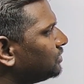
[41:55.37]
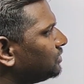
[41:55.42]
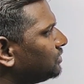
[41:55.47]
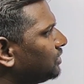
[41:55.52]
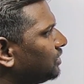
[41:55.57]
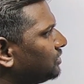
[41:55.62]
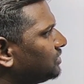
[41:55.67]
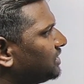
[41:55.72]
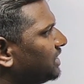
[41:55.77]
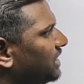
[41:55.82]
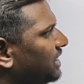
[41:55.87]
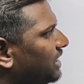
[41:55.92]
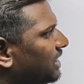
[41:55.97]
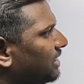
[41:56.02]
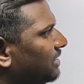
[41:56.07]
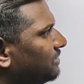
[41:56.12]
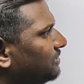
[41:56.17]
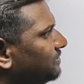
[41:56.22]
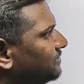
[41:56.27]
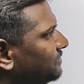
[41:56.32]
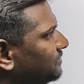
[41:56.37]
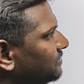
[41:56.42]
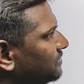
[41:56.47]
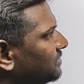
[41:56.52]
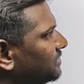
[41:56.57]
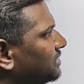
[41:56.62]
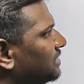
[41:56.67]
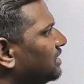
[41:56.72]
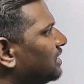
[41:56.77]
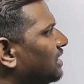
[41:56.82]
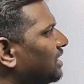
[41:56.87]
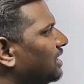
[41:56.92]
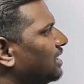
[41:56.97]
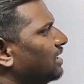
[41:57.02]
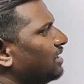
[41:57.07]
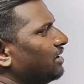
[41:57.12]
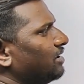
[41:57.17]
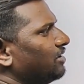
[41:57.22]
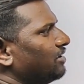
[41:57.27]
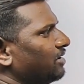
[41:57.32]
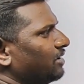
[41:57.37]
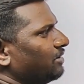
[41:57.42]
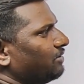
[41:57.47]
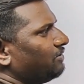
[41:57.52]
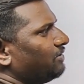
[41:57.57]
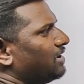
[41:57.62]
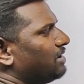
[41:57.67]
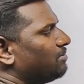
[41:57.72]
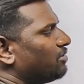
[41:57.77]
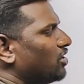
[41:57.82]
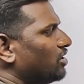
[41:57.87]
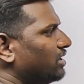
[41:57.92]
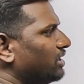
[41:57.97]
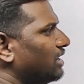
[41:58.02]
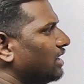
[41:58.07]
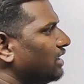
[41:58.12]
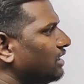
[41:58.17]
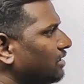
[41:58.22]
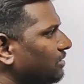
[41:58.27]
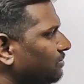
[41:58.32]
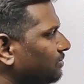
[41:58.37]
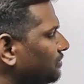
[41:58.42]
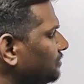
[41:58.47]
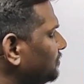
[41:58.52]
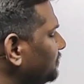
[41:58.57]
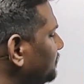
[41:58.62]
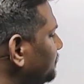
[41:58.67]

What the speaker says: So see here, free body diagram.